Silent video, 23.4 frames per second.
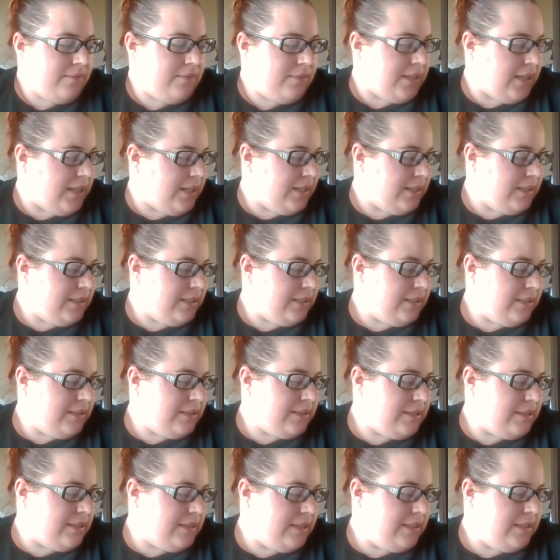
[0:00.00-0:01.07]
that
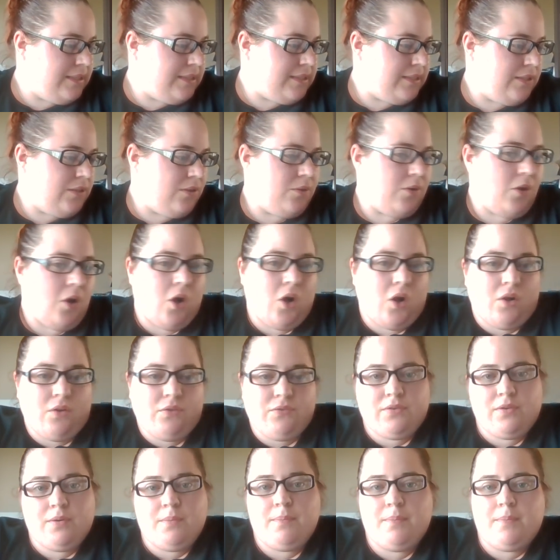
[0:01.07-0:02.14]
is this little haul
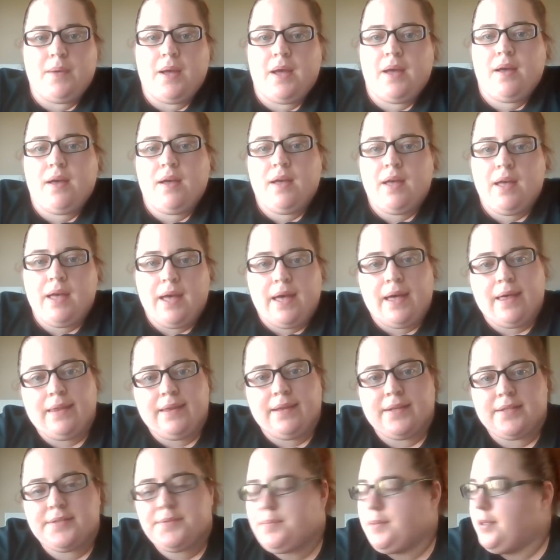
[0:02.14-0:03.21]
from
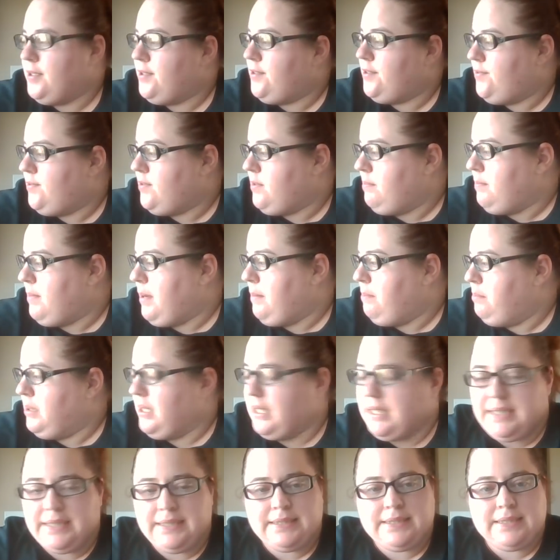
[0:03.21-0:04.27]
AliExpress from my
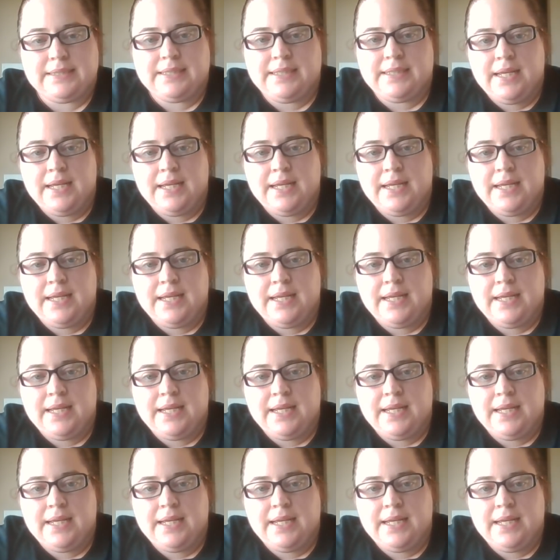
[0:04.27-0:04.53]
bucket.